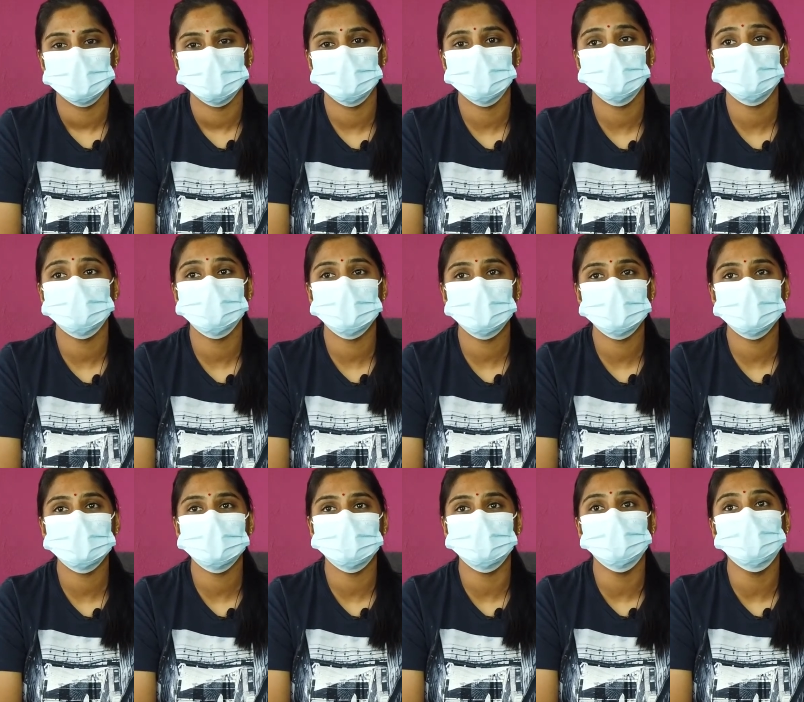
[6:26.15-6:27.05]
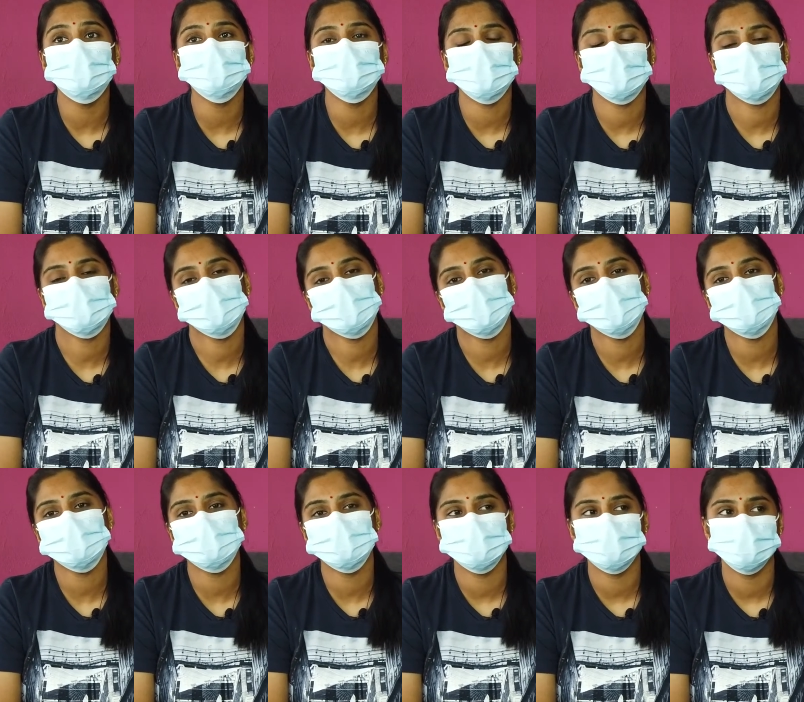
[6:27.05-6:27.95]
So we need more support